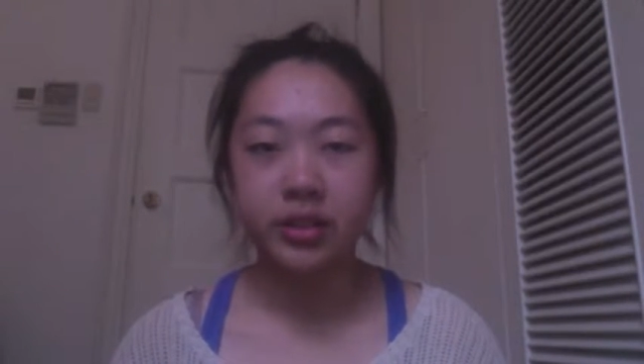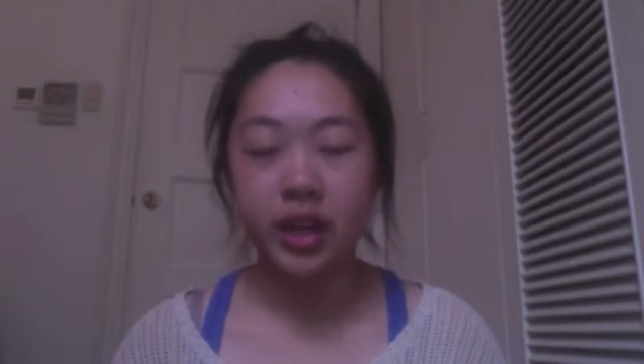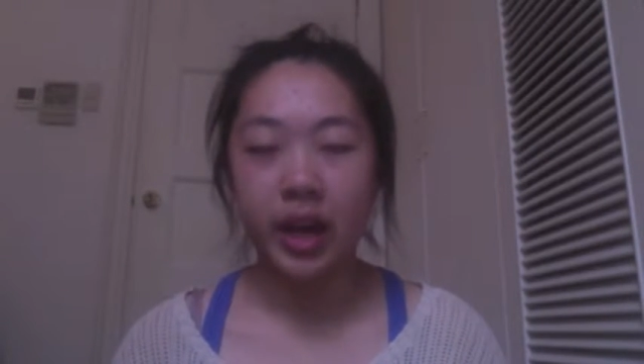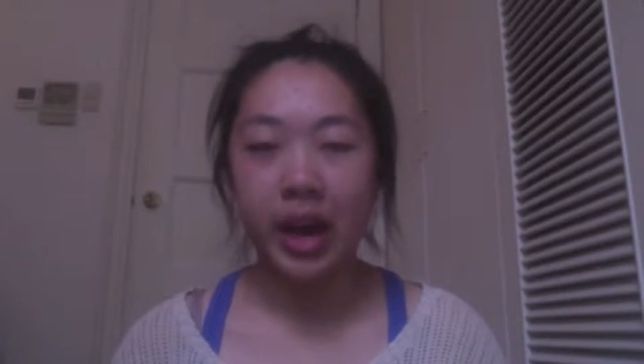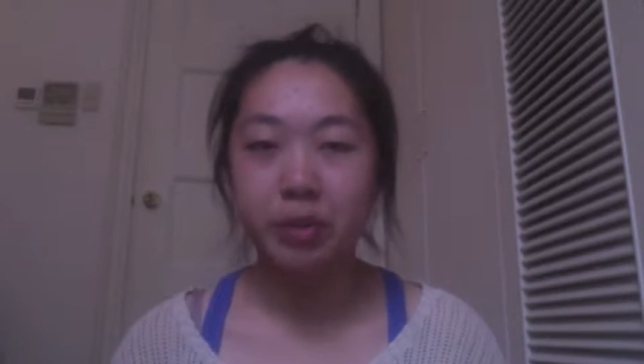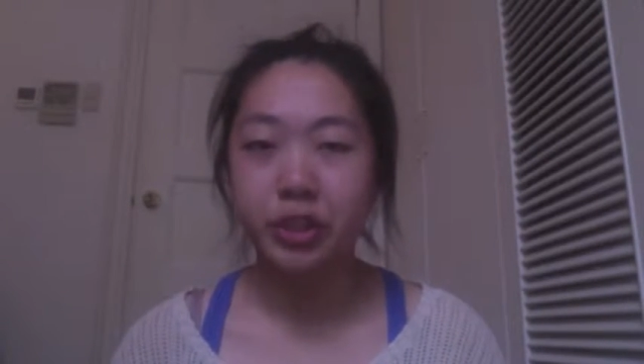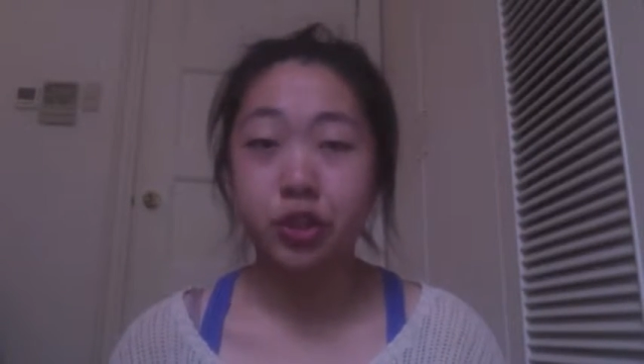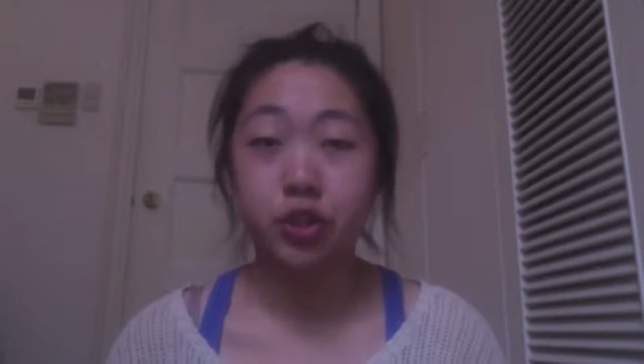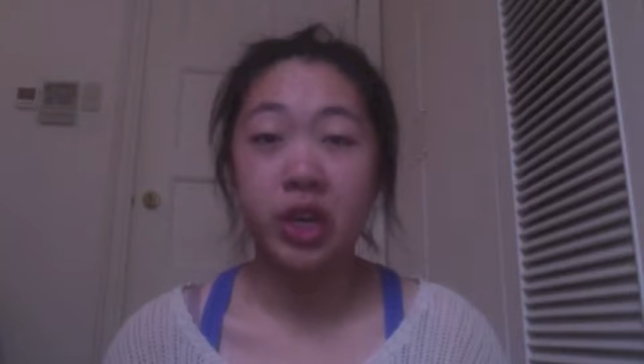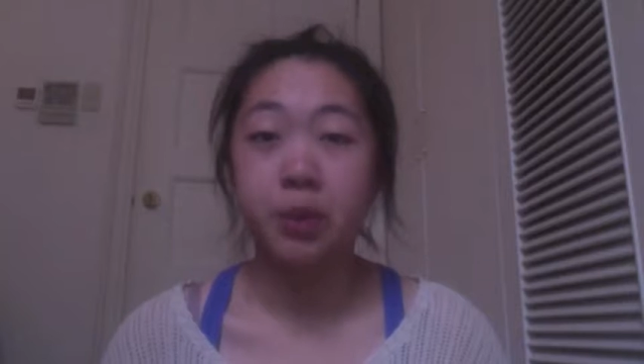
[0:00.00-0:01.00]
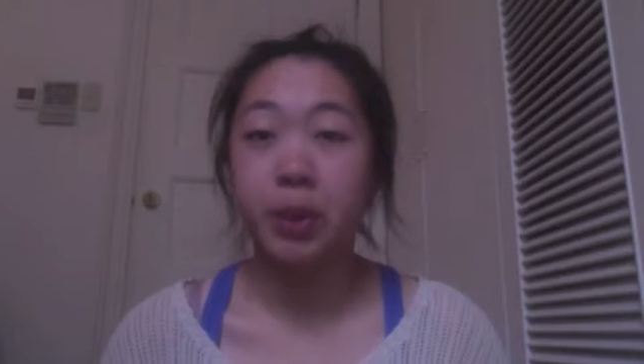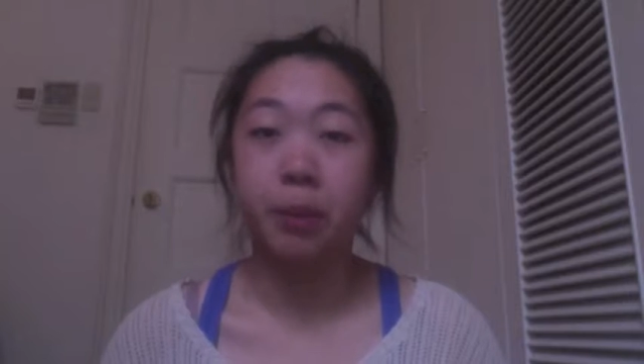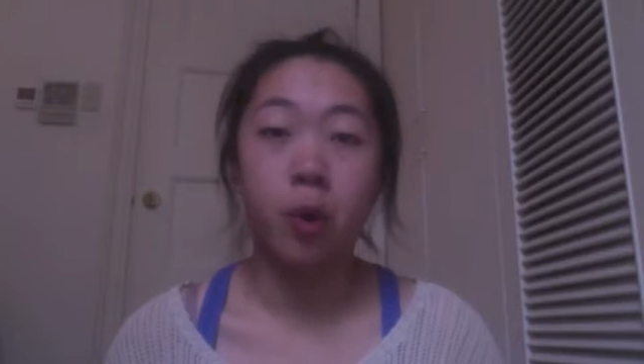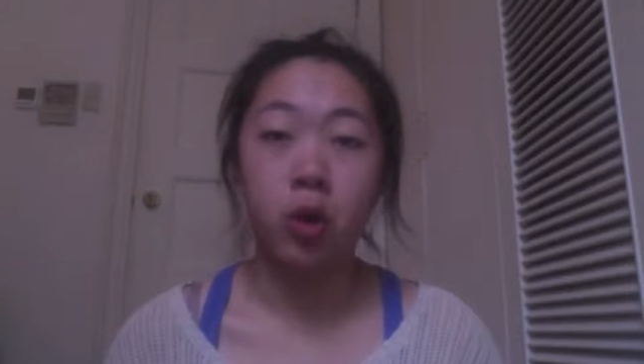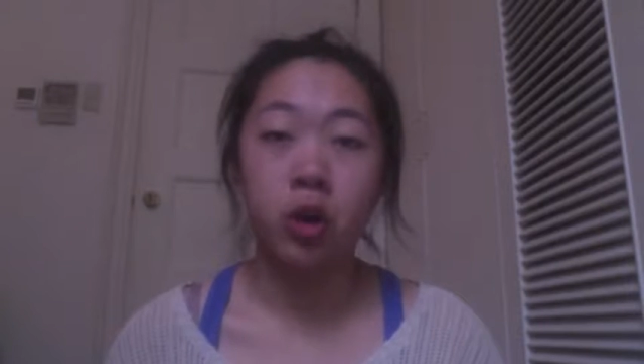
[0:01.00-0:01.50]
they happen to drink a bit
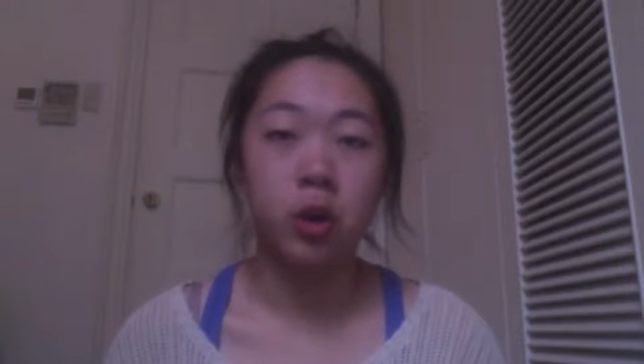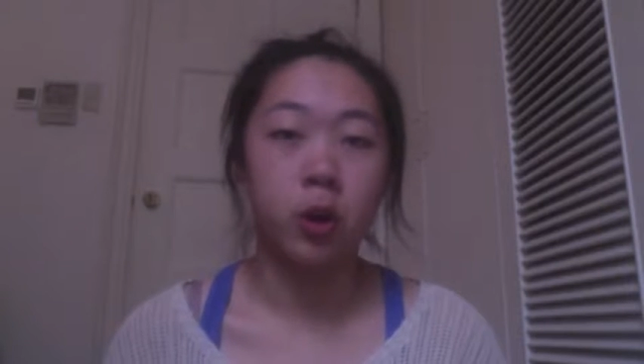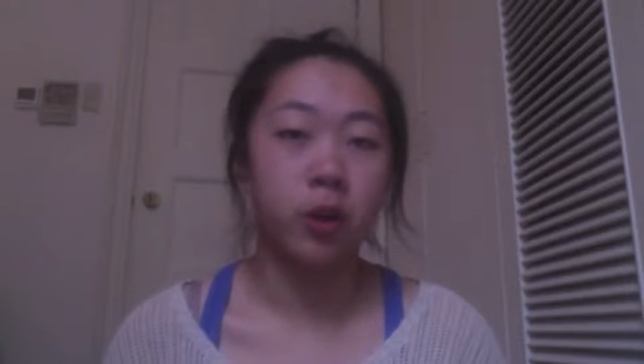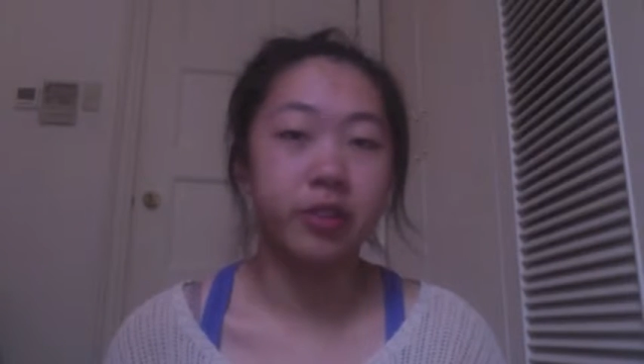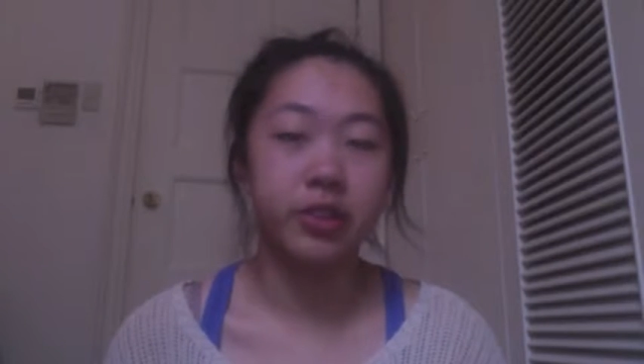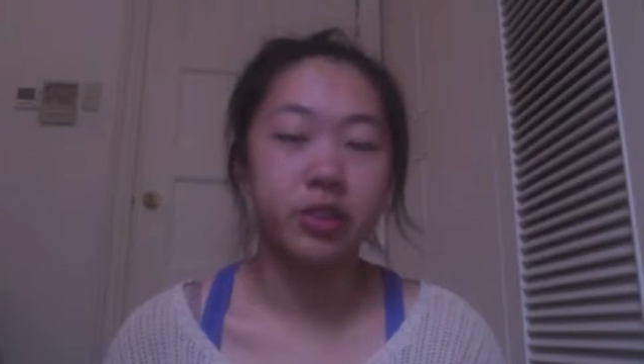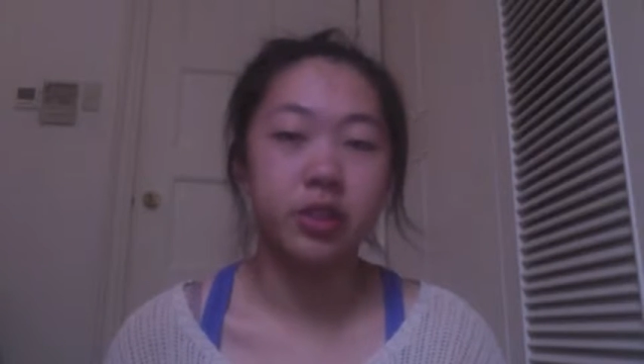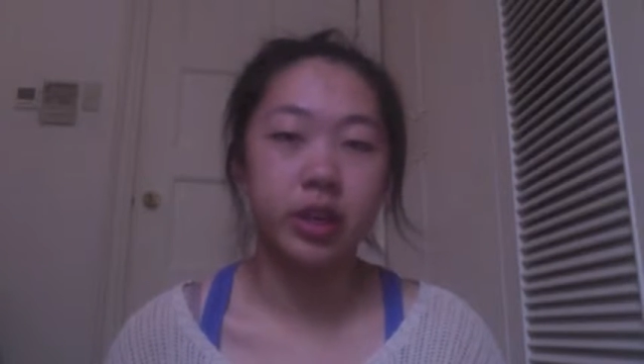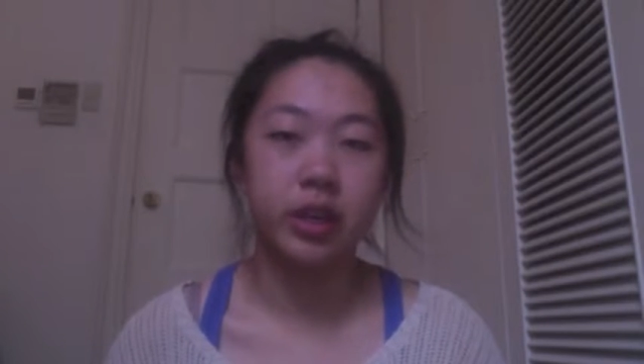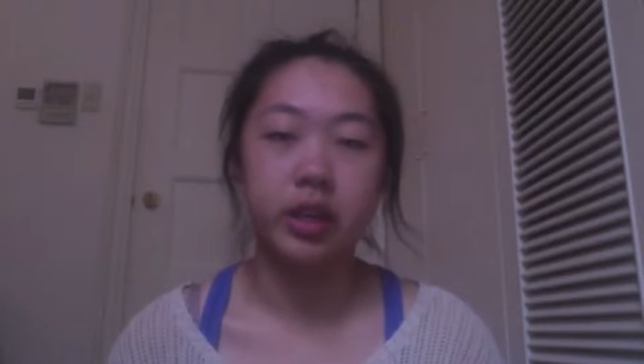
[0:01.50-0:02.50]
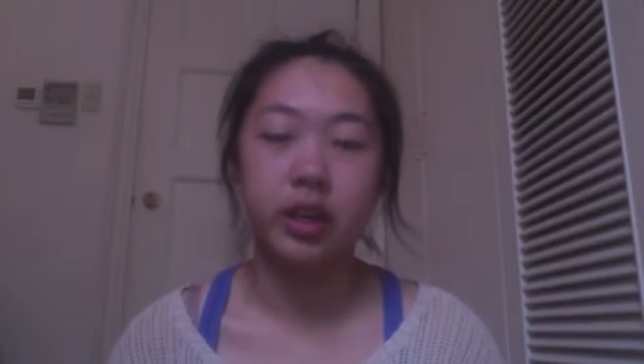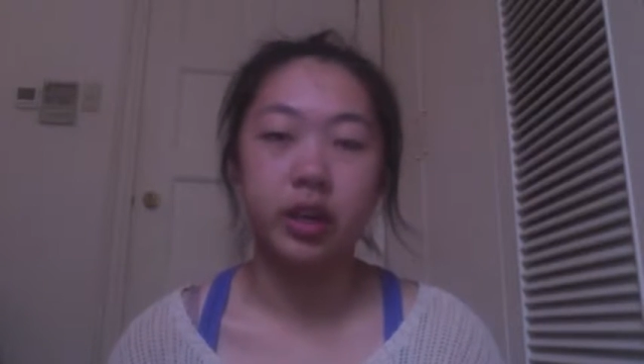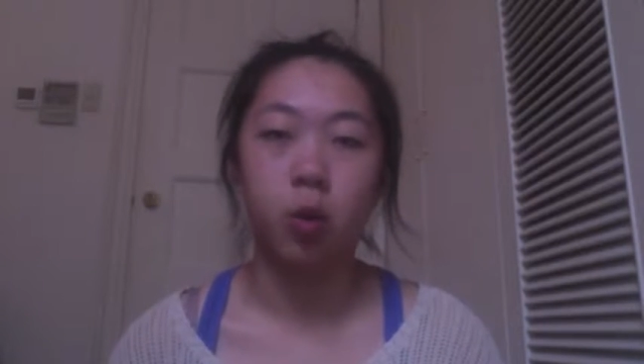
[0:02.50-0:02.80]
more or if it's like a